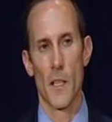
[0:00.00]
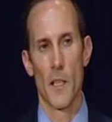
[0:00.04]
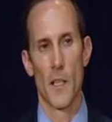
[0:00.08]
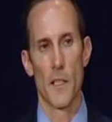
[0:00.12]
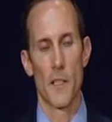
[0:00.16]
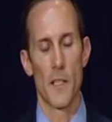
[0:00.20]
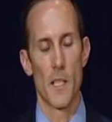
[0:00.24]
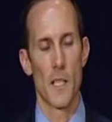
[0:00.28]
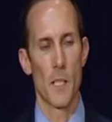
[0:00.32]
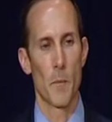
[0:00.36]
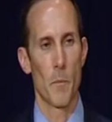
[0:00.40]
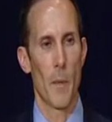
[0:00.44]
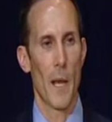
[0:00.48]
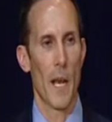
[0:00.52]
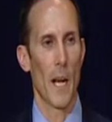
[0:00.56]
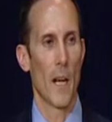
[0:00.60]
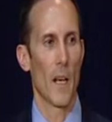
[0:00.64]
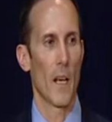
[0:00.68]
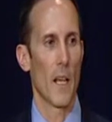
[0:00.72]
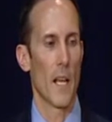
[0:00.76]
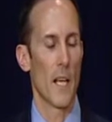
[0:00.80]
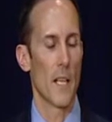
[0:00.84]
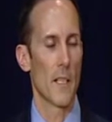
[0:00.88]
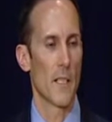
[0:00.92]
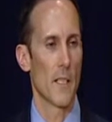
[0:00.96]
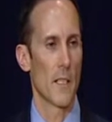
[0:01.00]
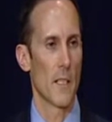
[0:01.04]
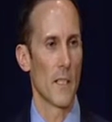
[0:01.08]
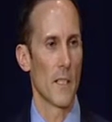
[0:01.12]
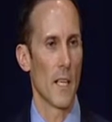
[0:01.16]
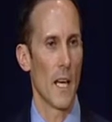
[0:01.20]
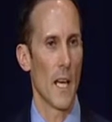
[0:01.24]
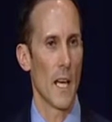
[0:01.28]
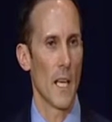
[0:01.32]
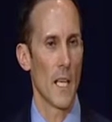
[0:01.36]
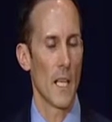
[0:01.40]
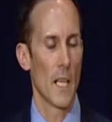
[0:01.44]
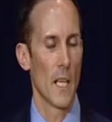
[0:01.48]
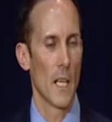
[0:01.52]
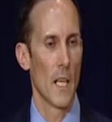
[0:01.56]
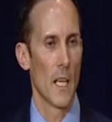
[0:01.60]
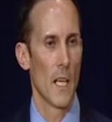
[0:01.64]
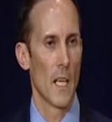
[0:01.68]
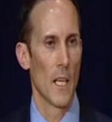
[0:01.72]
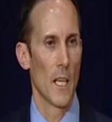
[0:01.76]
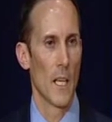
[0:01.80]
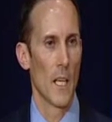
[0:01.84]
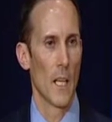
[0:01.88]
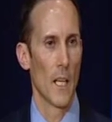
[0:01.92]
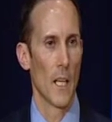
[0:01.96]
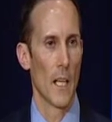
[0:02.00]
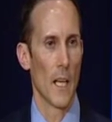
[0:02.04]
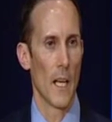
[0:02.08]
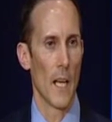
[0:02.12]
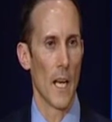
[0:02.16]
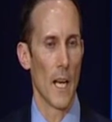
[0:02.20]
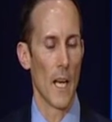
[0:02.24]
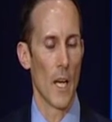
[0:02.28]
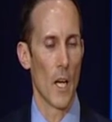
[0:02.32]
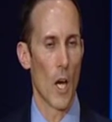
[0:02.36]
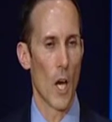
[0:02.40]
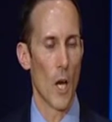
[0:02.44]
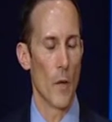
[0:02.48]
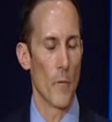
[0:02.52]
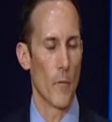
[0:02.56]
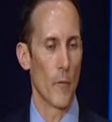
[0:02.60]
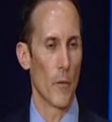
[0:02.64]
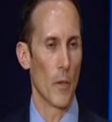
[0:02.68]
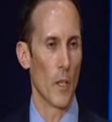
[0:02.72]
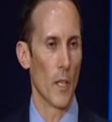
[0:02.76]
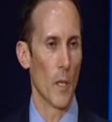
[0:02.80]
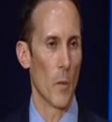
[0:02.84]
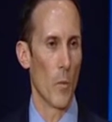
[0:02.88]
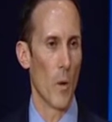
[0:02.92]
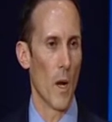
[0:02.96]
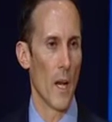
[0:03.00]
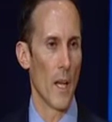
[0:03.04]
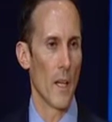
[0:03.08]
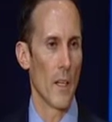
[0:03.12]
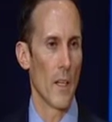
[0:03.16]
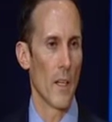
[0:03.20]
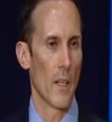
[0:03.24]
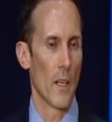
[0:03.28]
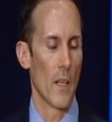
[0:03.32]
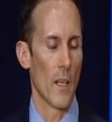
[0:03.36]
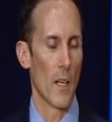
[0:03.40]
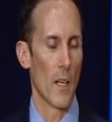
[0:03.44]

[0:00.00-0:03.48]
as this panel has today, and hopefully one